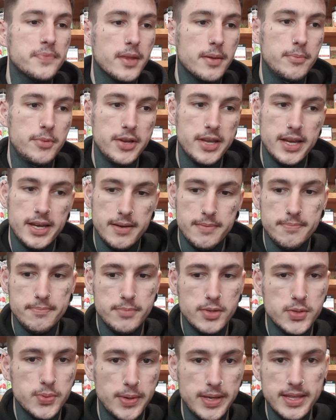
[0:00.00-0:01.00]
But yeah,
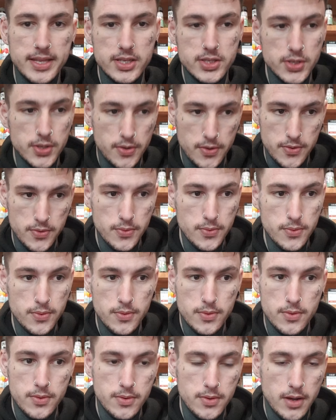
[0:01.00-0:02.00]
between the two,
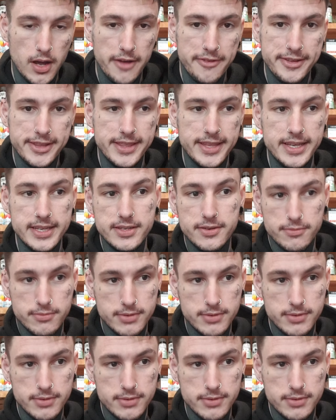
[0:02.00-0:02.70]
I think these are